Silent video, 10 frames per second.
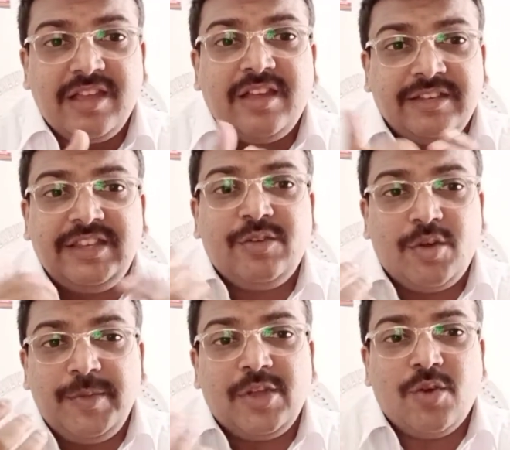
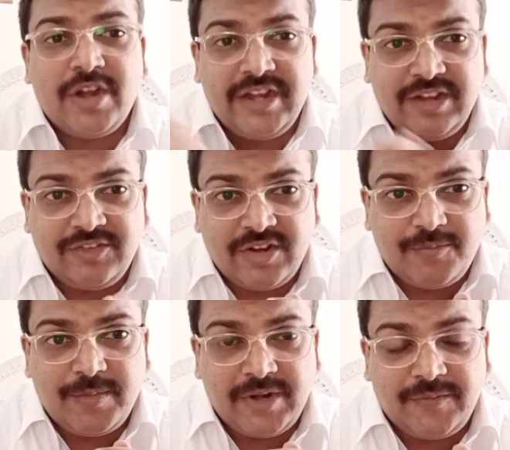COB, coordination
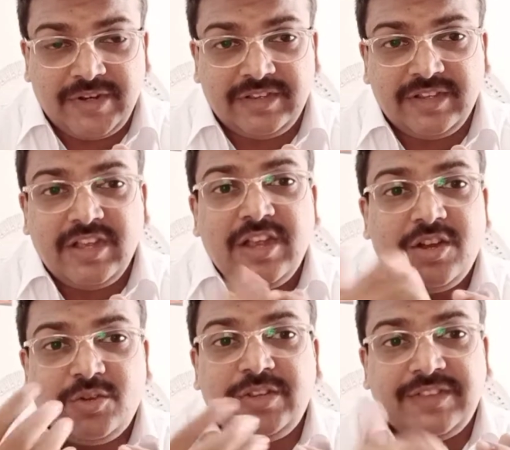of benefits,
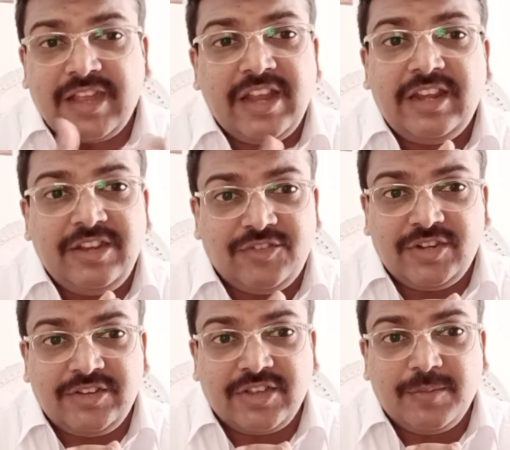to the secondary
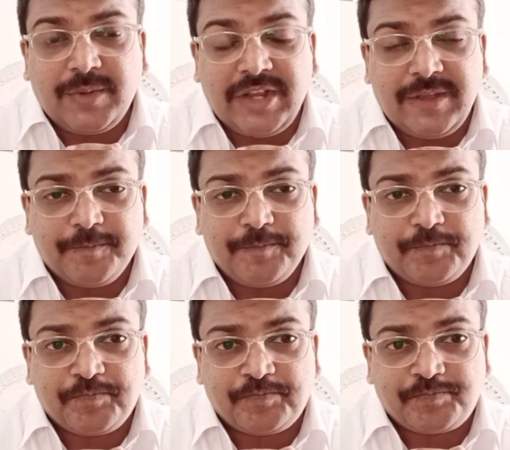insurance company.
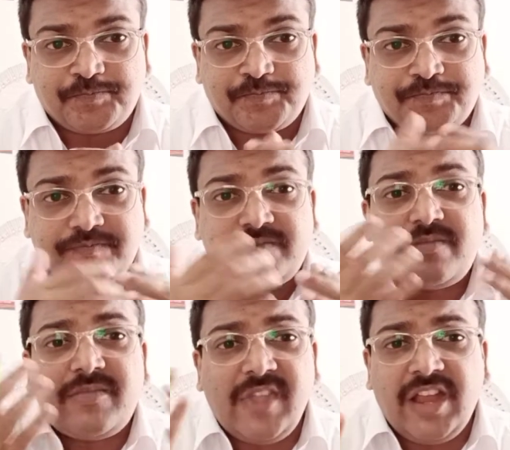
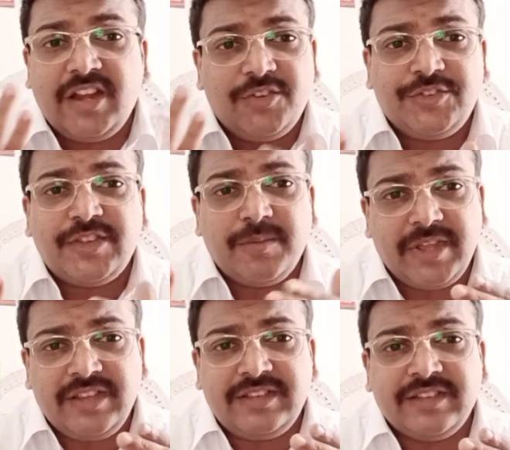And also some
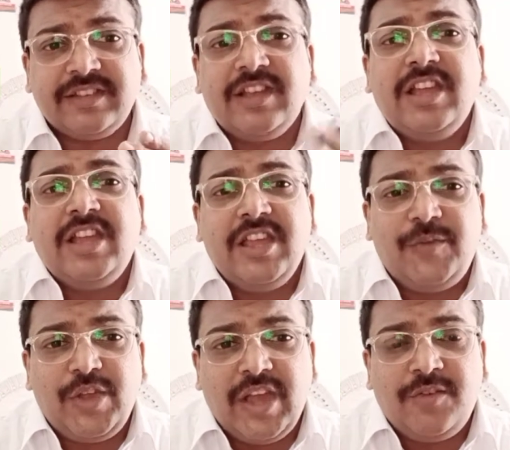cases, if
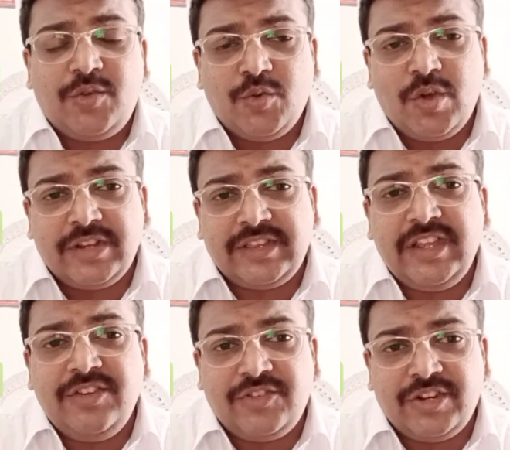you have 2 or
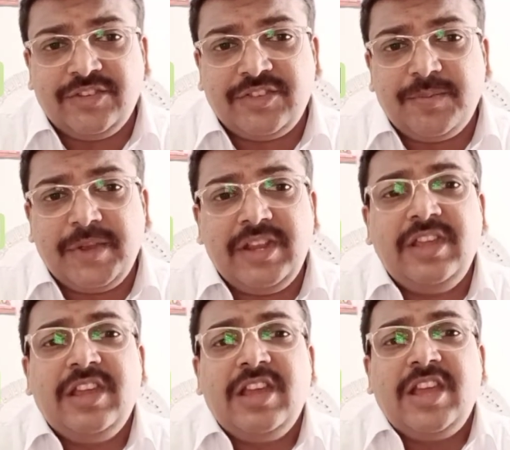3 insurance
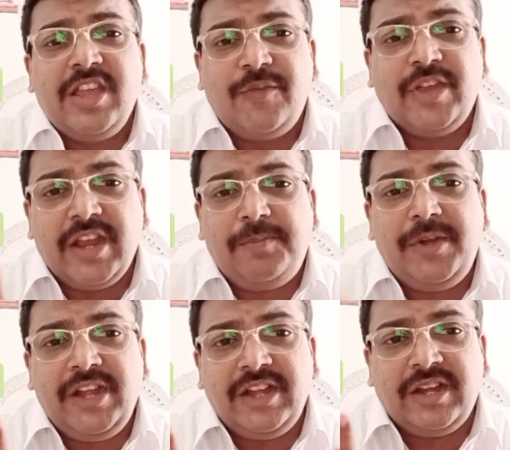company, if you get
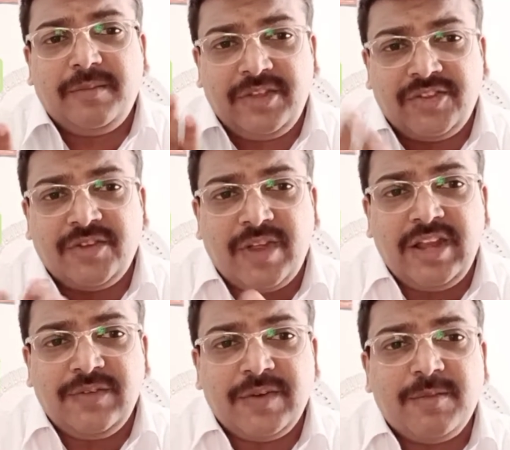predetermination
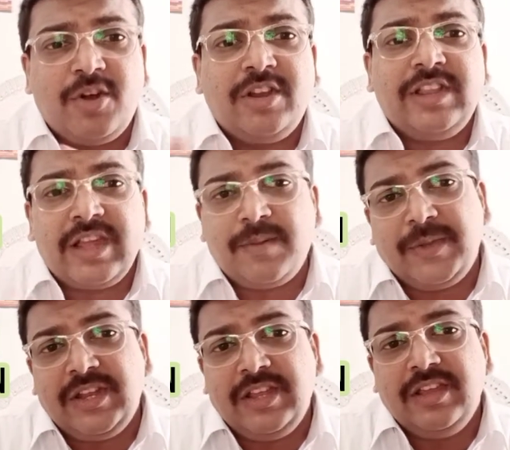value from all the
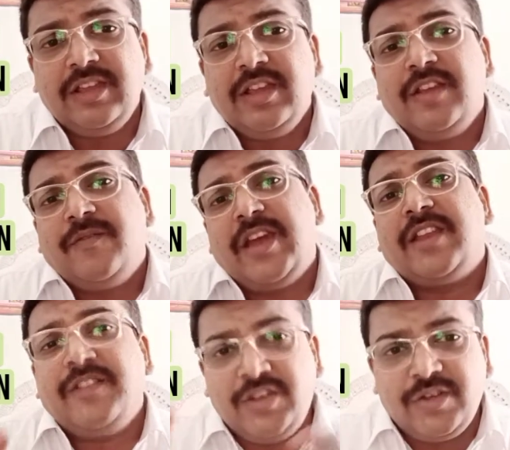company,
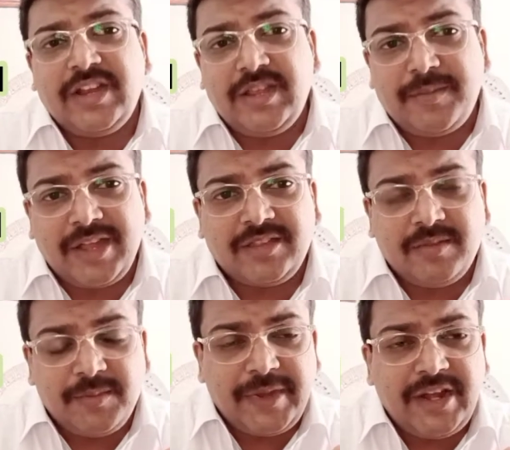wherever you get the
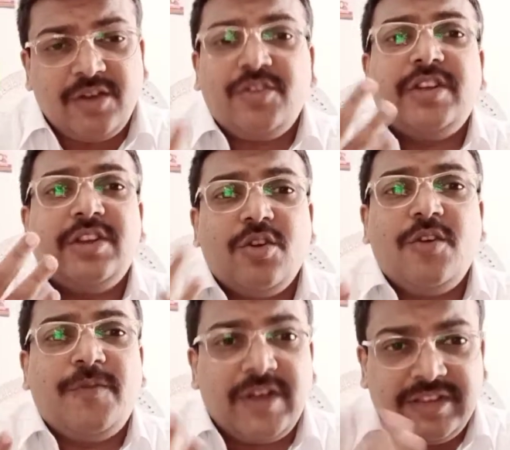maximum paid out, you can go
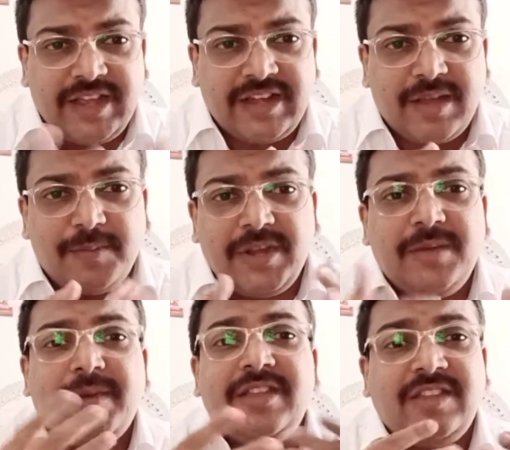for that company
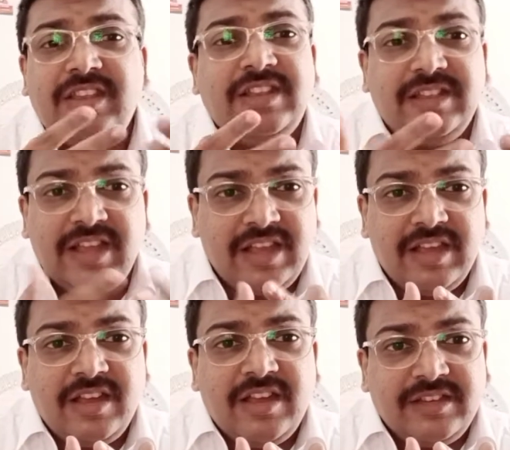by changing the
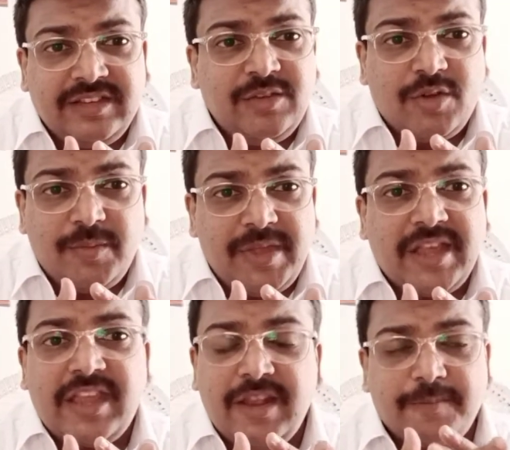COB
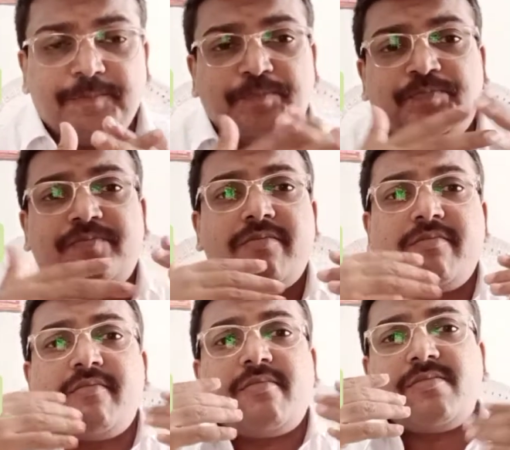again.
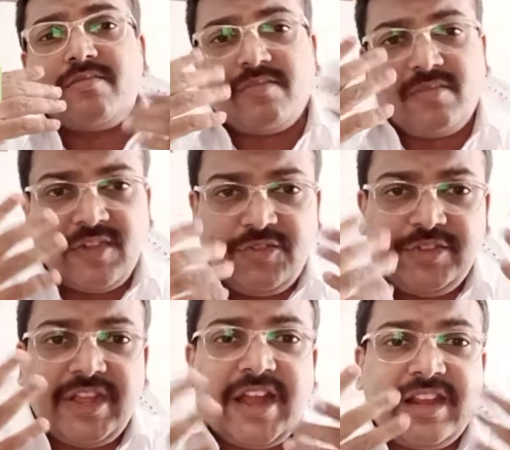So
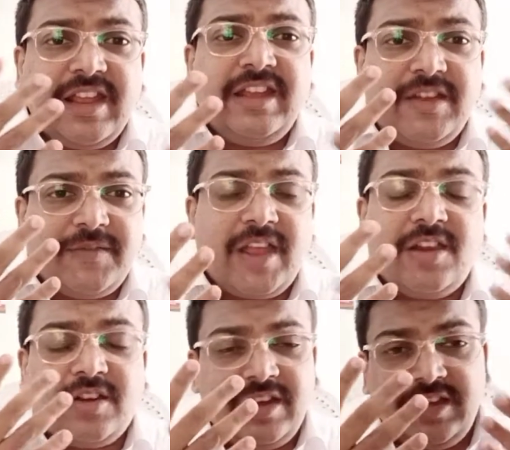that kind of
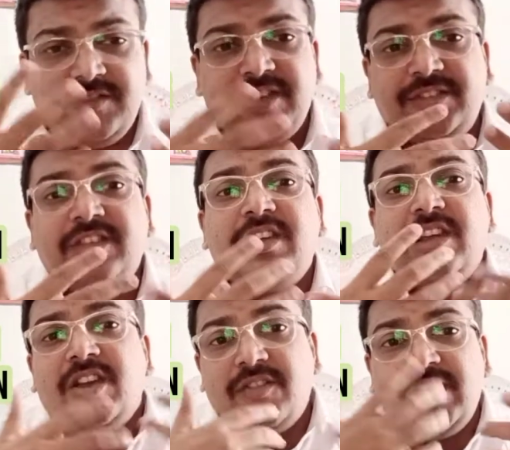calculativeness
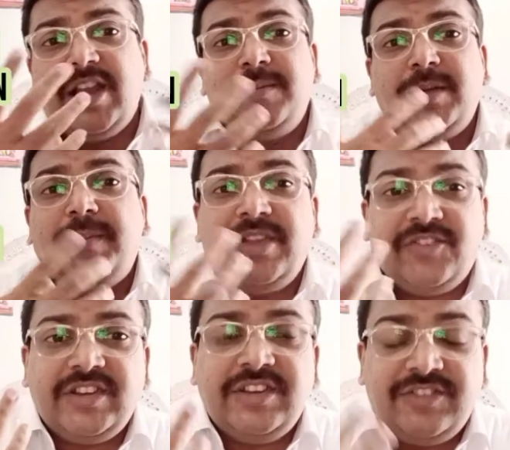will help the
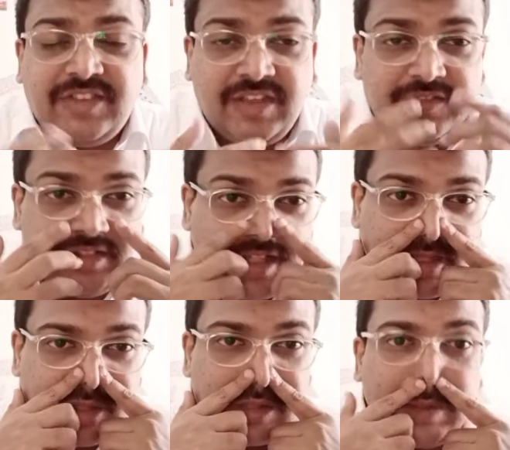patient in saving
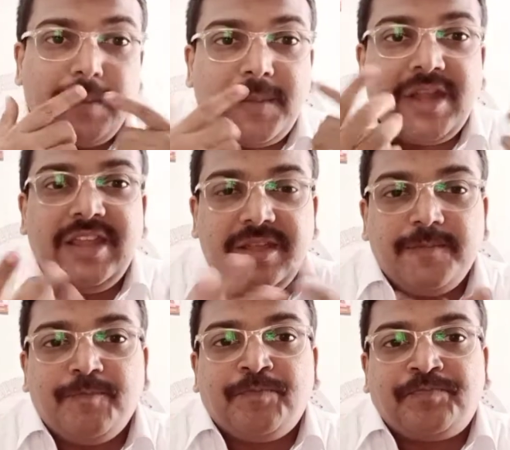the
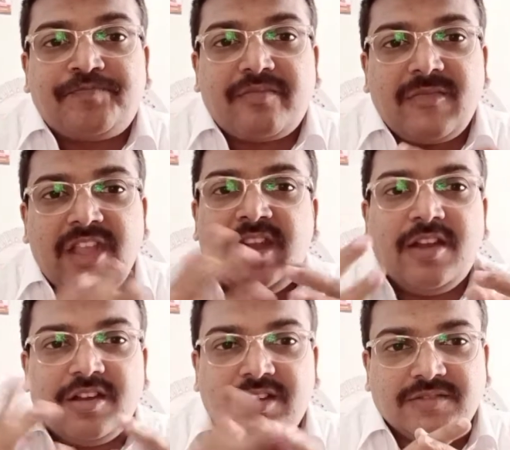money a lot.